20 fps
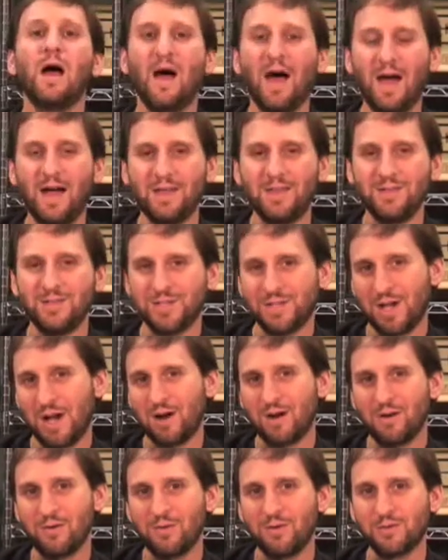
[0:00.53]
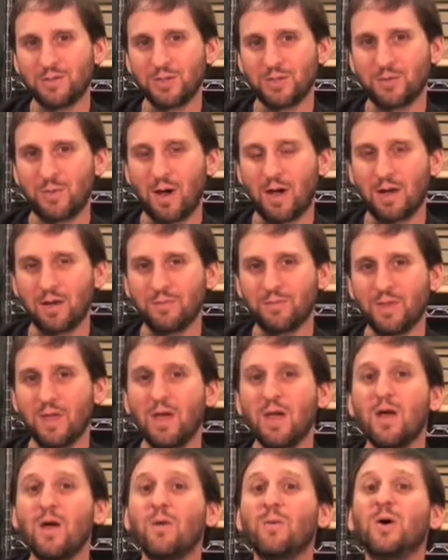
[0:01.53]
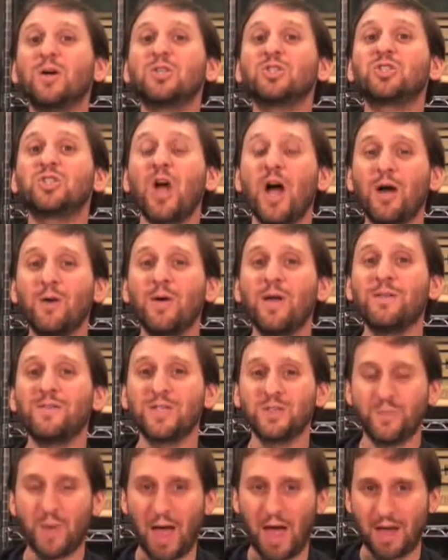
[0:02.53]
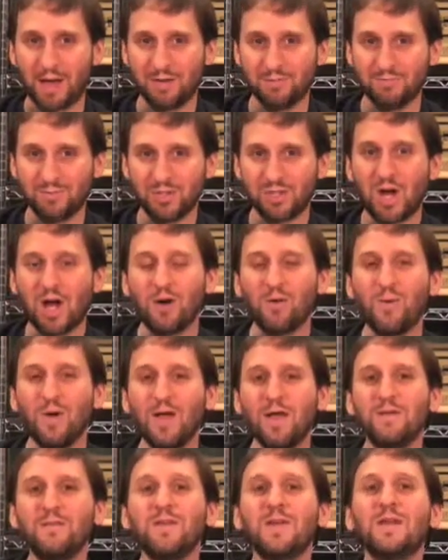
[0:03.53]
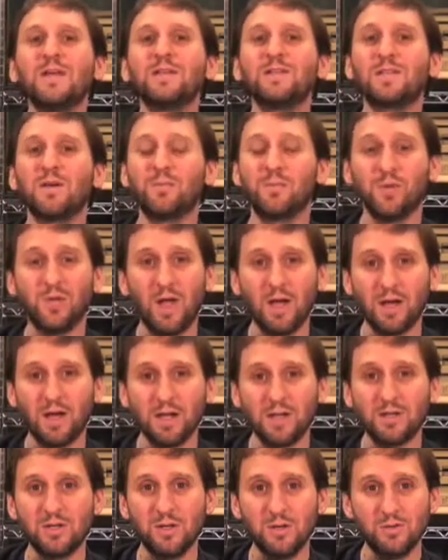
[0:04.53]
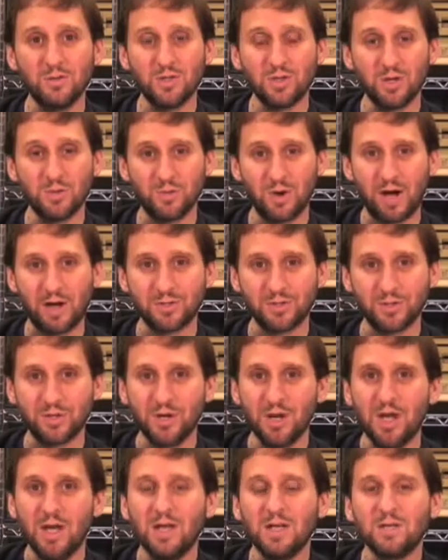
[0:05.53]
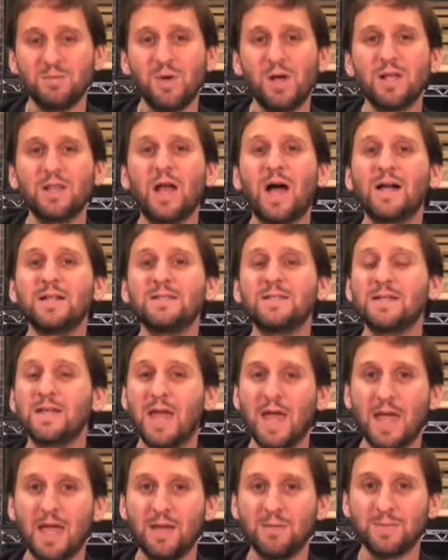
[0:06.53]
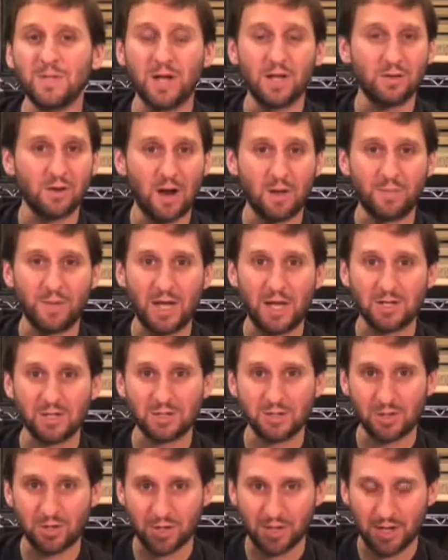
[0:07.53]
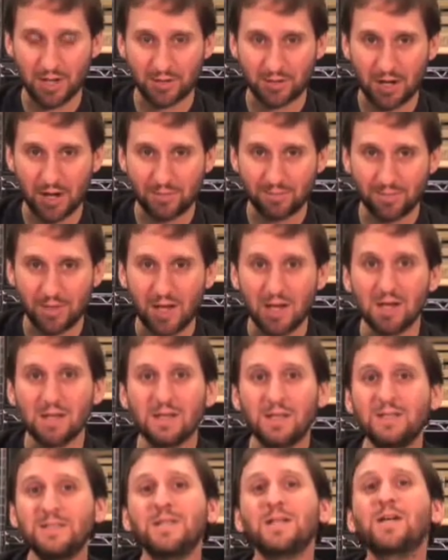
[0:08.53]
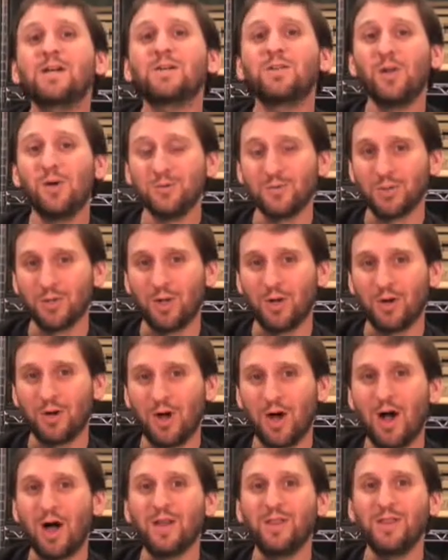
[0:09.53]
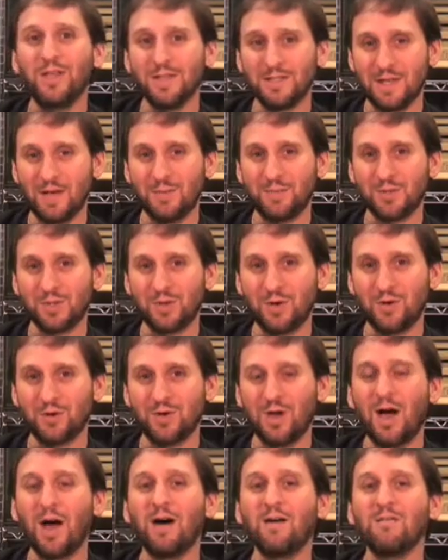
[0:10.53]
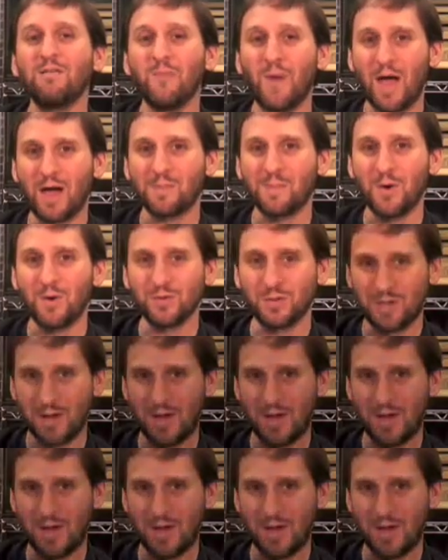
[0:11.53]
Hi, this is Gary Rosenzweig. Well, Shockwave is back. Shockwave is the plugin used in your browser to play lots of games and other applications on the internet. Let's take a closer look on this episode of MacMost